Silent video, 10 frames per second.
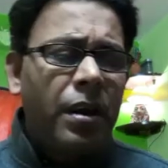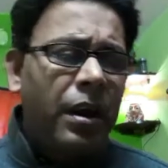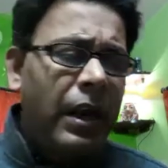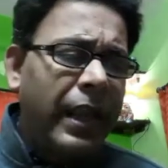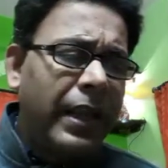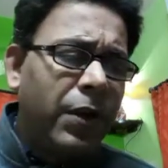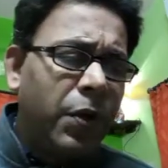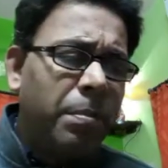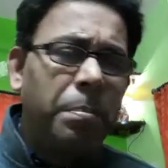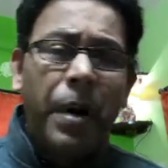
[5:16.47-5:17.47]
like
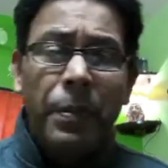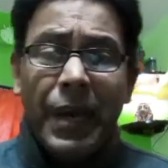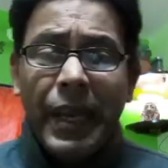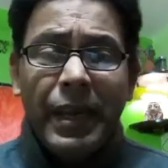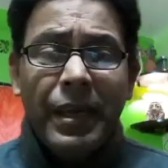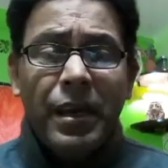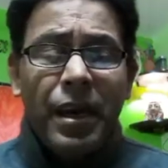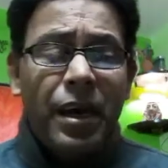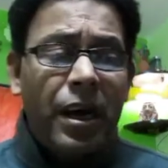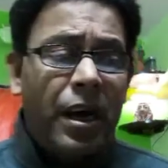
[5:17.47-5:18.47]
bubbling,
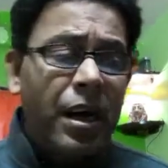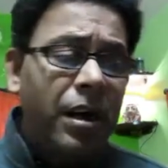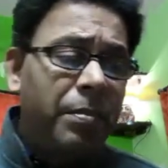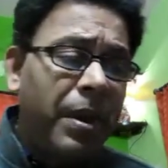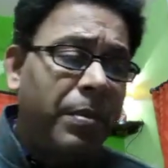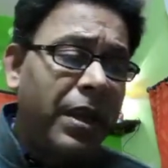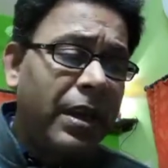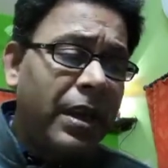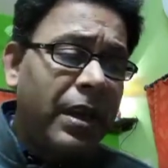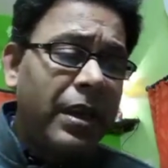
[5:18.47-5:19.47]
maybe
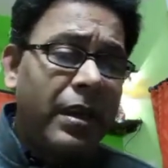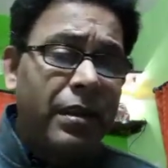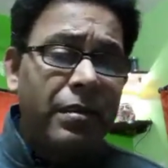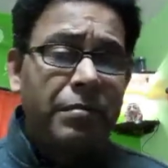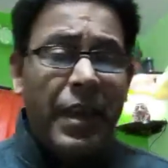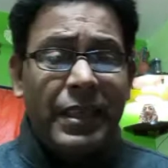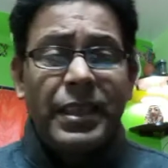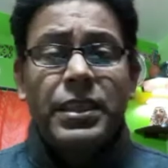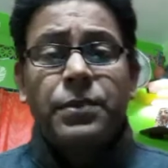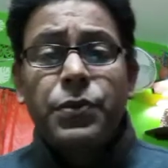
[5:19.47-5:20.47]

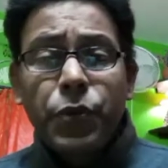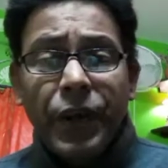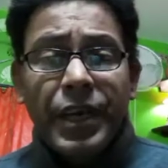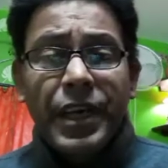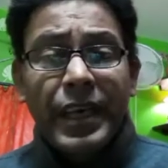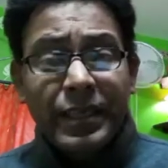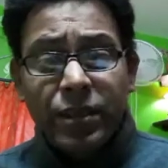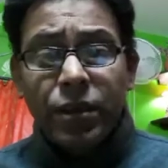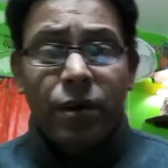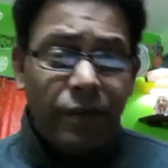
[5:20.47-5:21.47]
excessive sweating
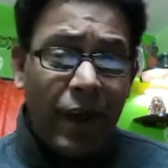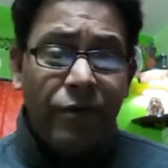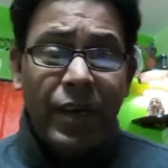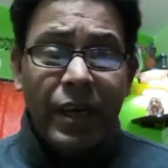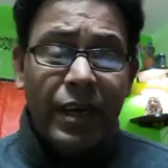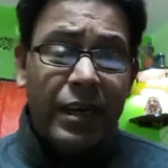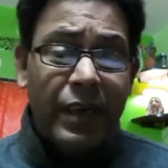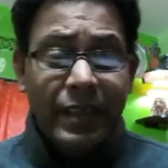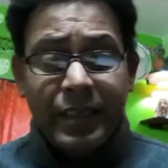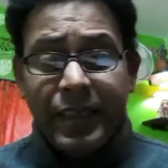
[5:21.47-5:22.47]
instead of having
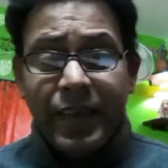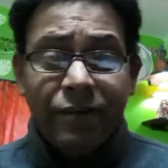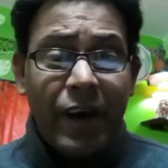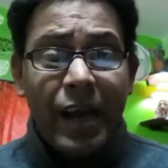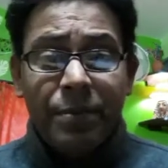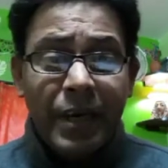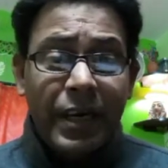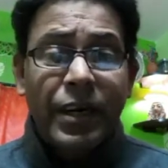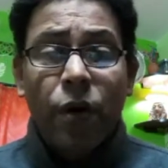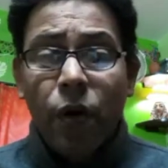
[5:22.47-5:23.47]
AC environment
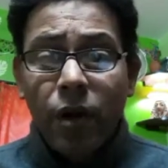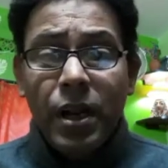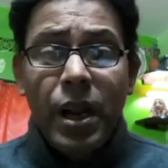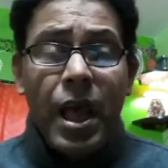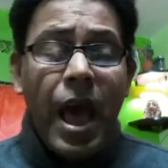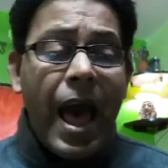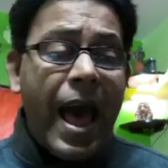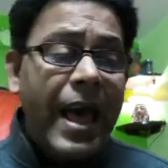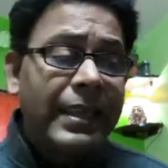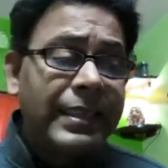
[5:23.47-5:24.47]
and all.
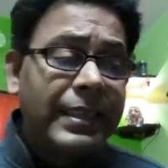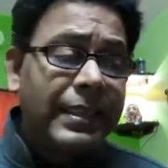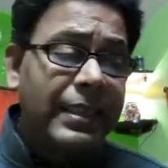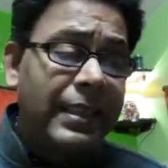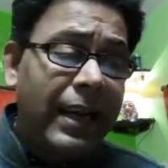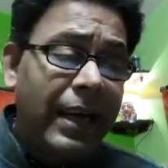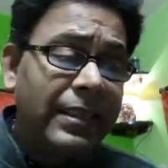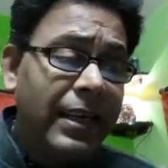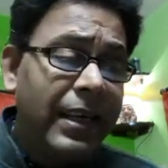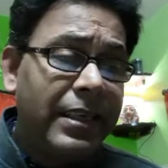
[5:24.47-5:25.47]
And
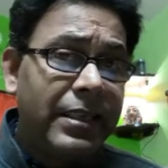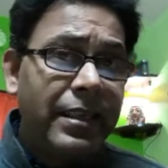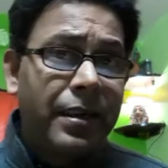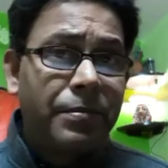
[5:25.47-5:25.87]
lastly, it's